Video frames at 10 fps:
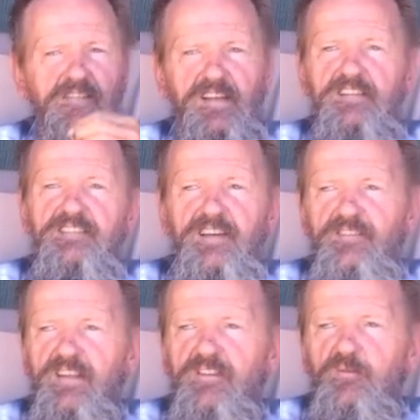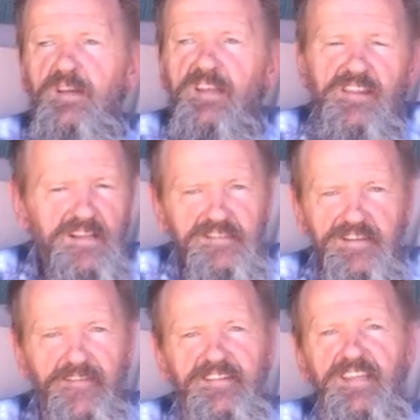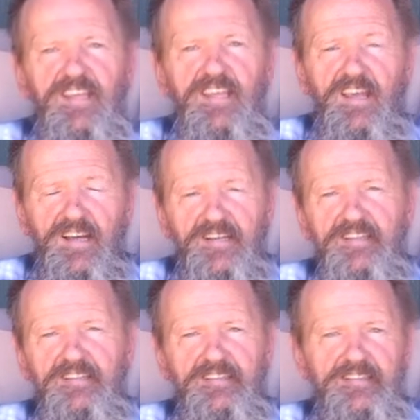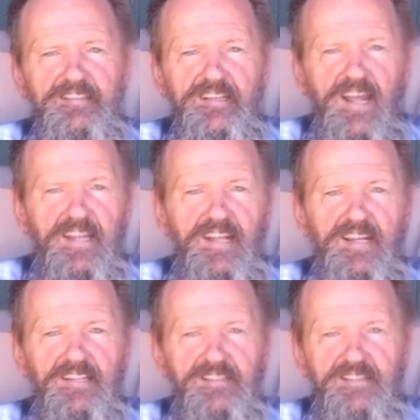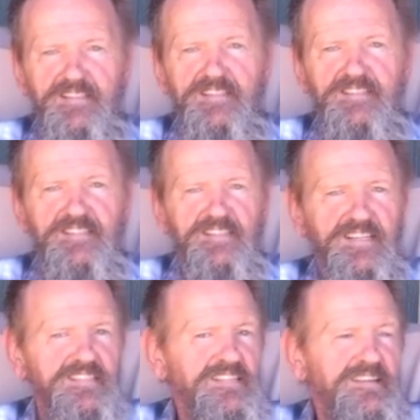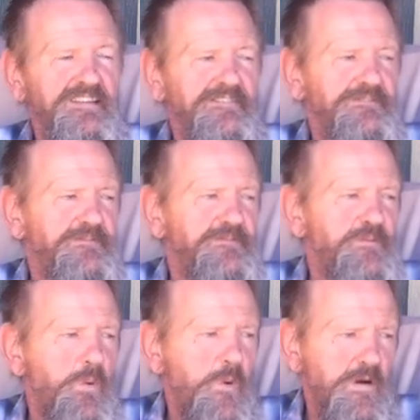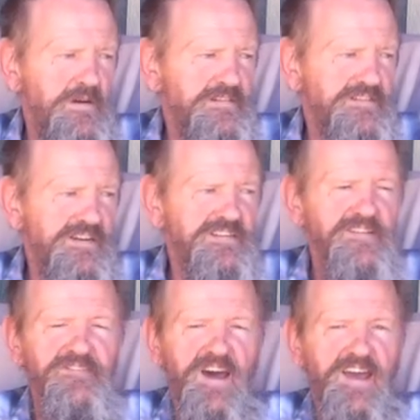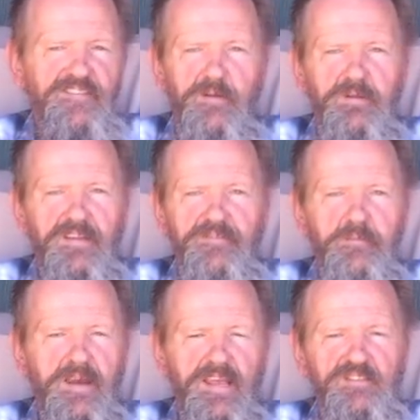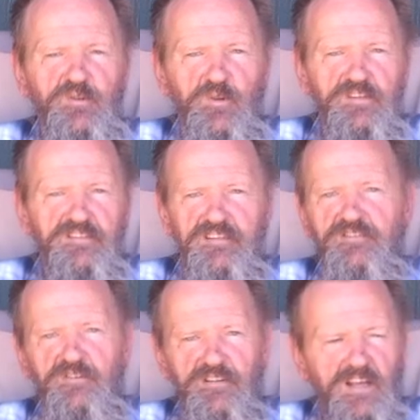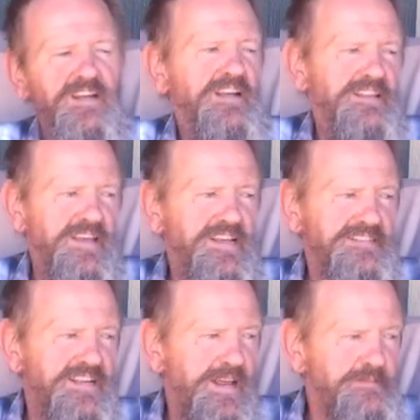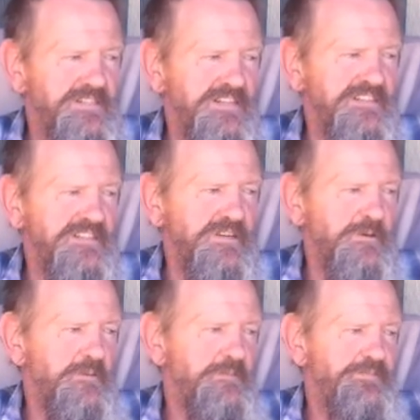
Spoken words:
then 73, then 70, and then 64, 65, I believe, for my next oldest sister. And like I said, I'm 62.